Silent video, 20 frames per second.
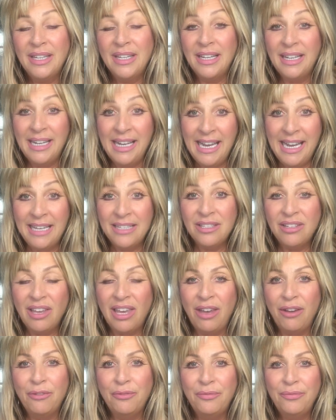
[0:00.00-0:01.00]
I ask
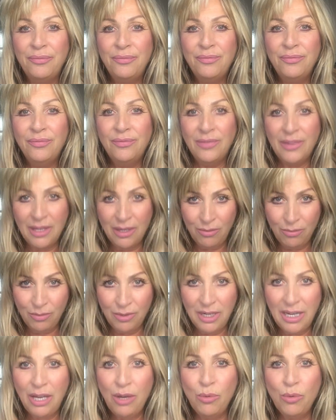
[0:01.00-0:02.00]
you, what
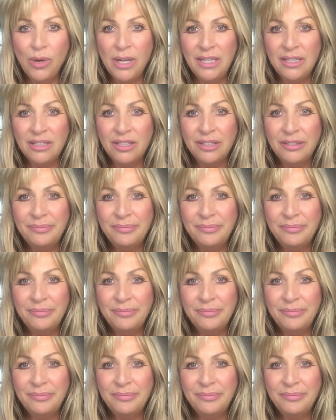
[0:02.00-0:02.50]
do you want?